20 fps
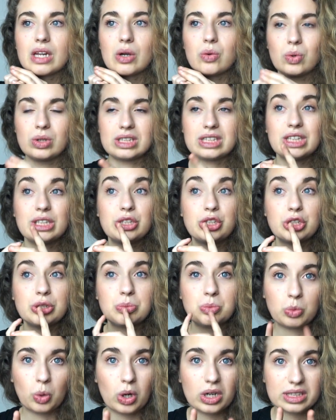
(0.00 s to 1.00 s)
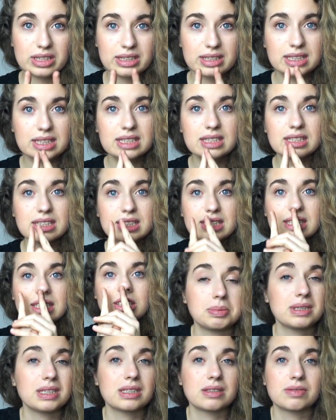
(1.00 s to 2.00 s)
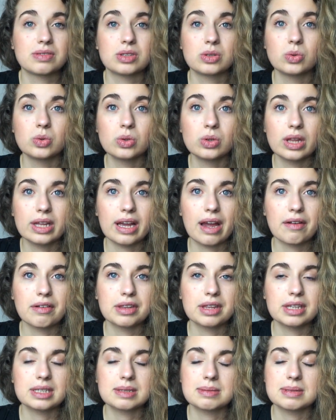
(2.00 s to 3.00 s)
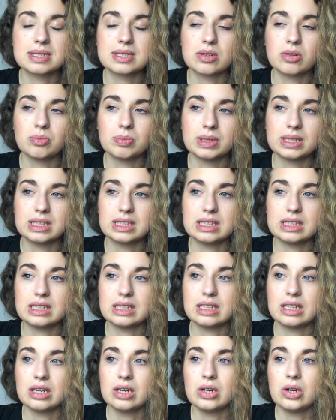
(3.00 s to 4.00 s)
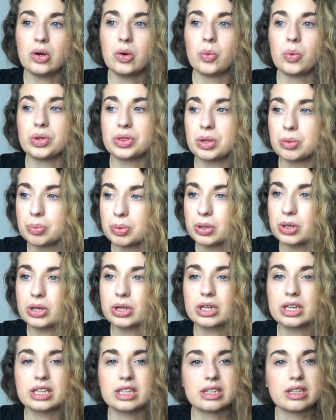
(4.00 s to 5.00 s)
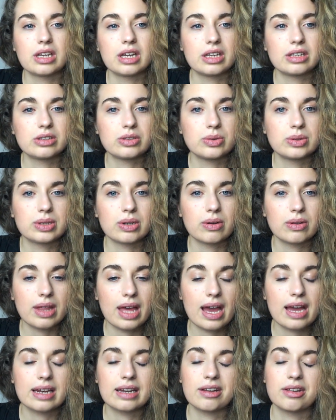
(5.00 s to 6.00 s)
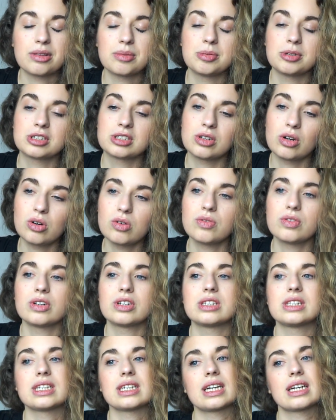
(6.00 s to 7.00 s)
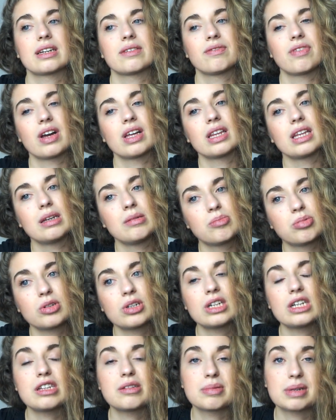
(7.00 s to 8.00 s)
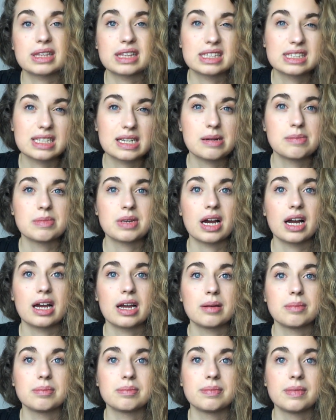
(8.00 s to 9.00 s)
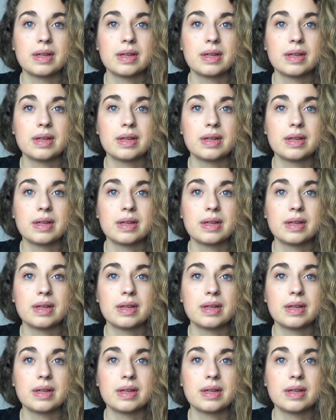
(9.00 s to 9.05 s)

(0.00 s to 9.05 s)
went to the gym once because of school. Like everything's been so busy with the book and doing all that, and now that the book's over, it's like I can finally breathe, but at the same time